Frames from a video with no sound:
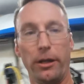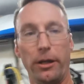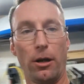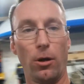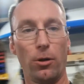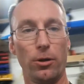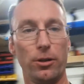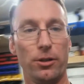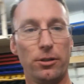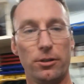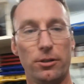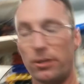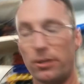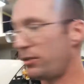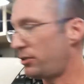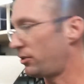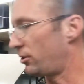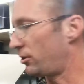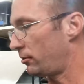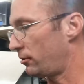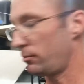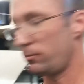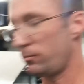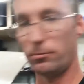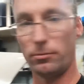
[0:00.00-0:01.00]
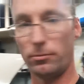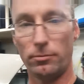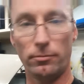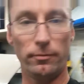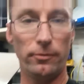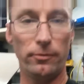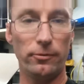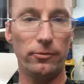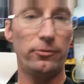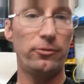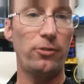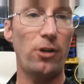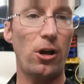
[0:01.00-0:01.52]
You know, this
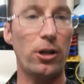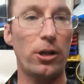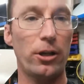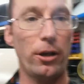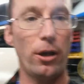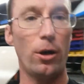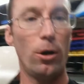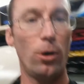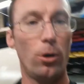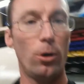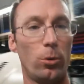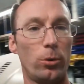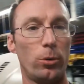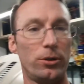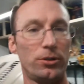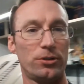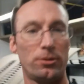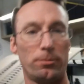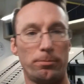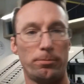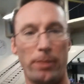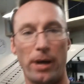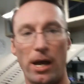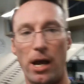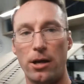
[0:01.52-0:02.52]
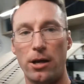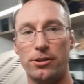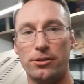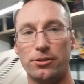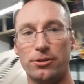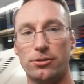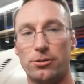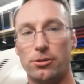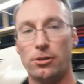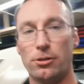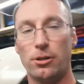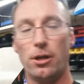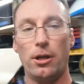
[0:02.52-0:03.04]
hoe is about
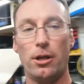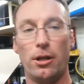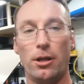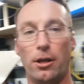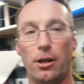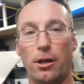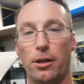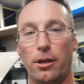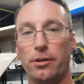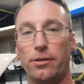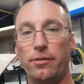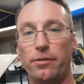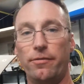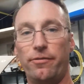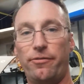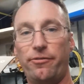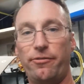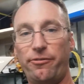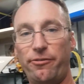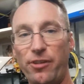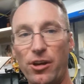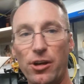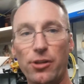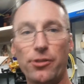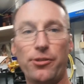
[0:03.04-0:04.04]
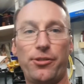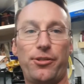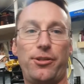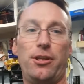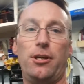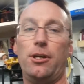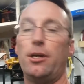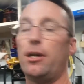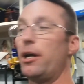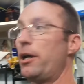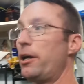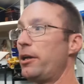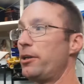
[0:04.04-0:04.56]
as
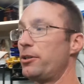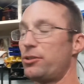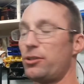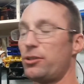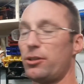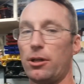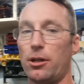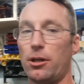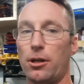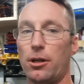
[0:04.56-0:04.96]
filthy as